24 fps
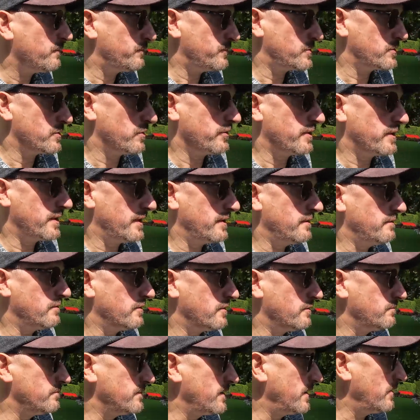up for cycling.
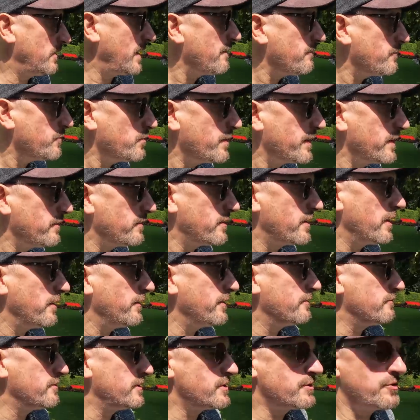Everywhere you
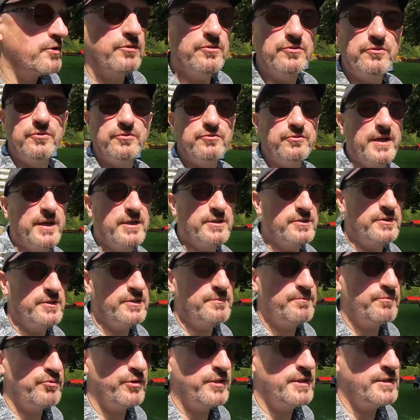go there is cycle tracks, so
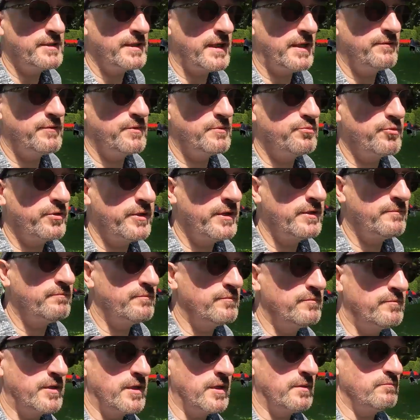it's pretty safe to
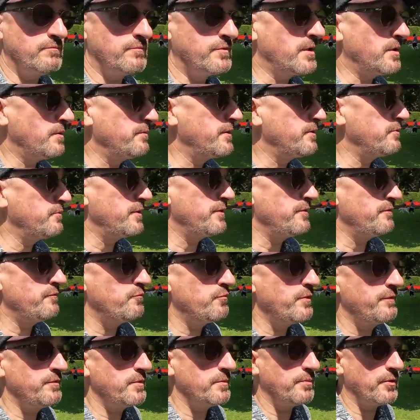come here
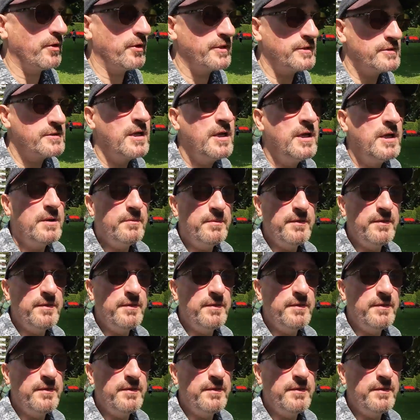with your bikes.